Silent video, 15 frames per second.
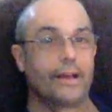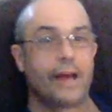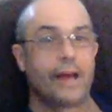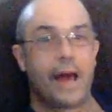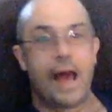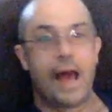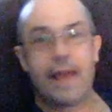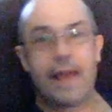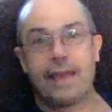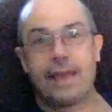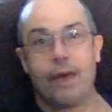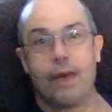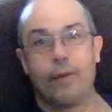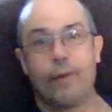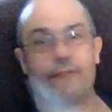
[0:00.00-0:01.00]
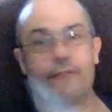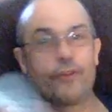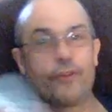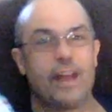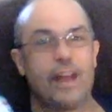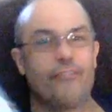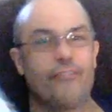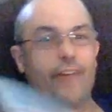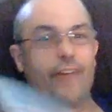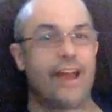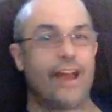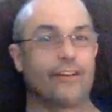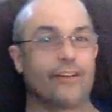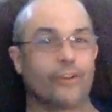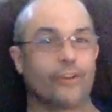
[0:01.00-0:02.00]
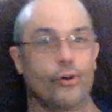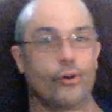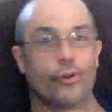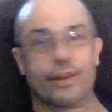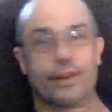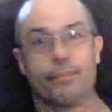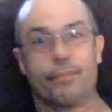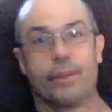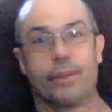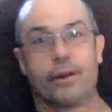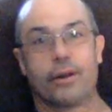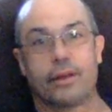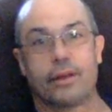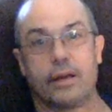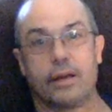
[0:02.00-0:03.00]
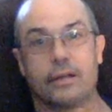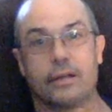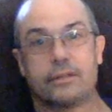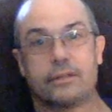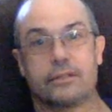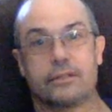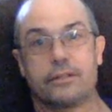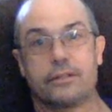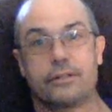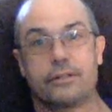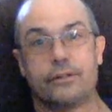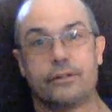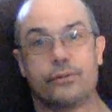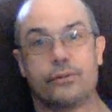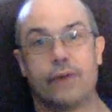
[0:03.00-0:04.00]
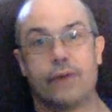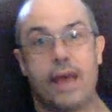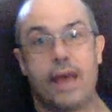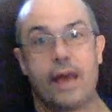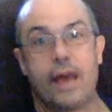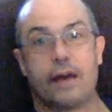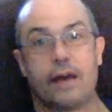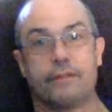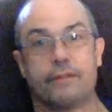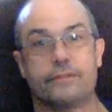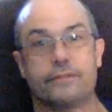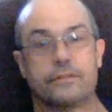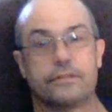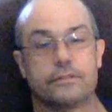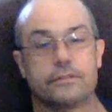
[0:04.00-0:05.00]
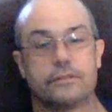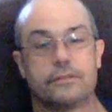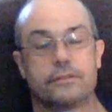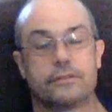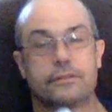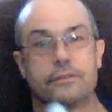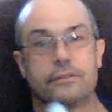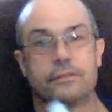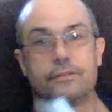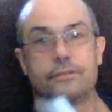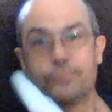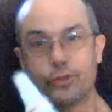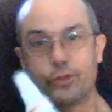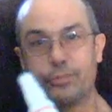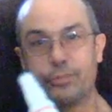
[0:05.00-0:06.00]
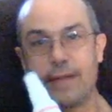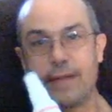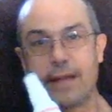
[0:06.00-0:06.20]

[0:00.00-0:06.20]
I can't wait for every household in America to have Germtec.